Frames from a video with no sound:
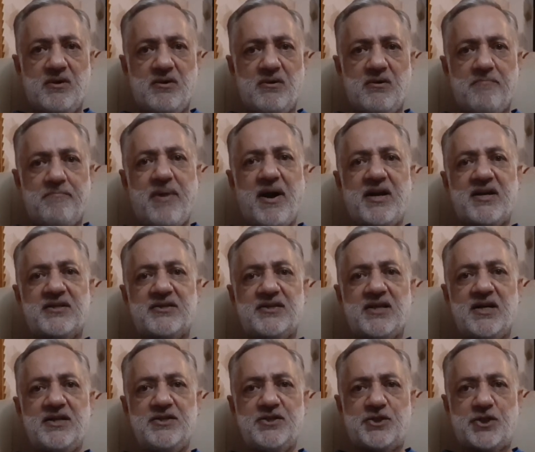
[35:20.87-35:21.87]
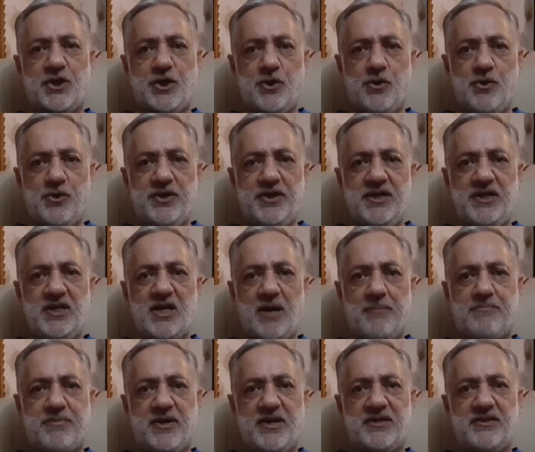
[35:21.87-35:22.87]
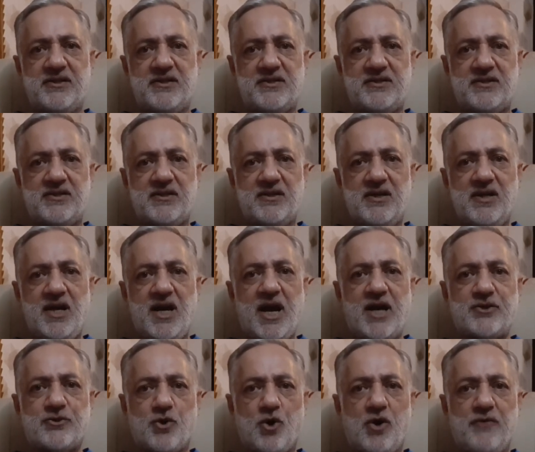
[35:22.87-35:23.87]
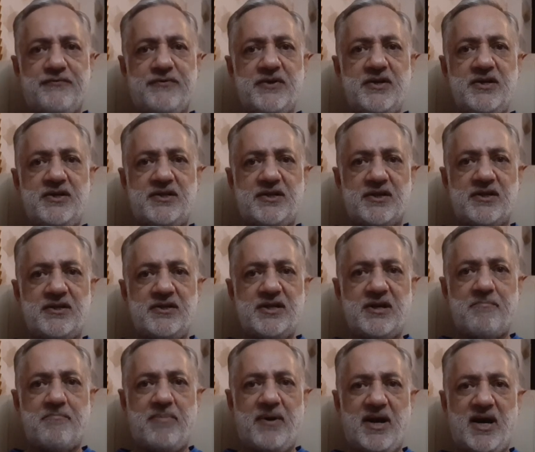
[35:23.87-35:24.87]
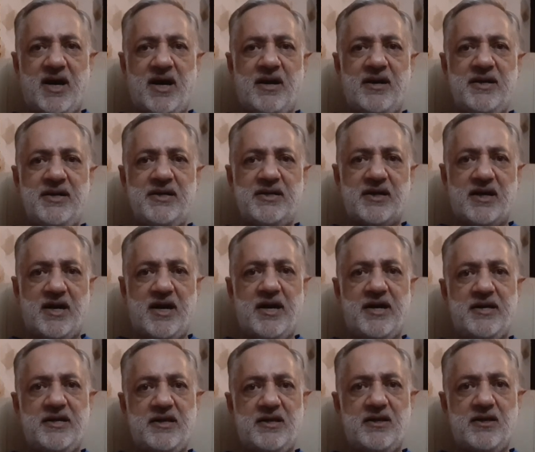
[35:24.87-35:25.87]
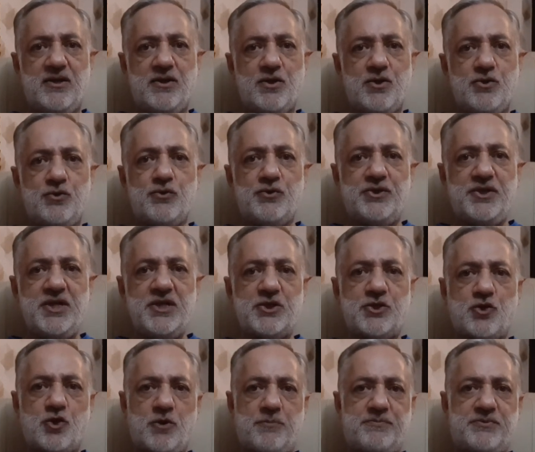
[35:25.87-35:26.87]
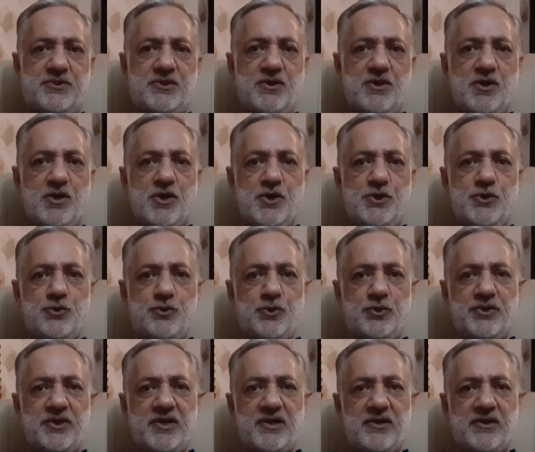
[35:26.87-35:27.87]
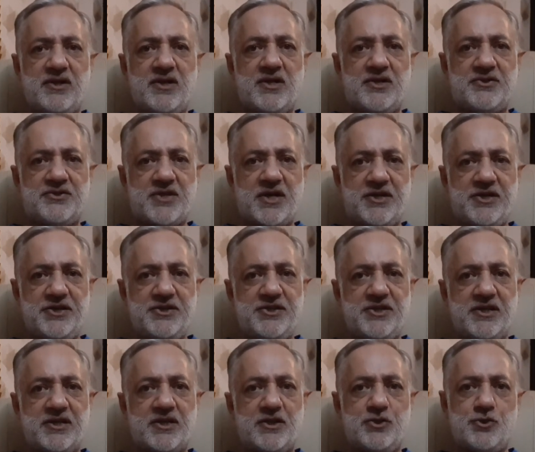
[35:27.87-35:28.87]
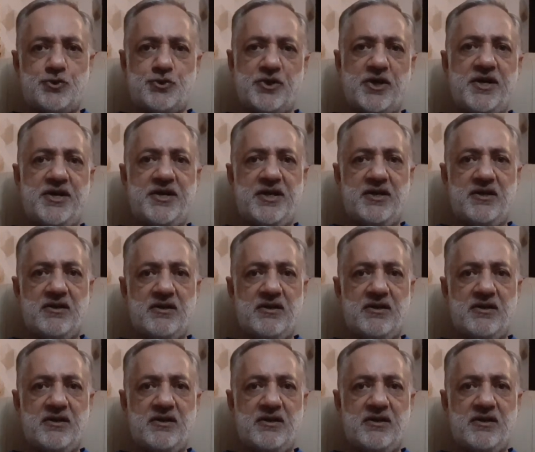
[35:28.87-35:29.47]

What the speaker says: Pakistan's security apparatus has often turned a blind eye to these groups due to their strategic utility,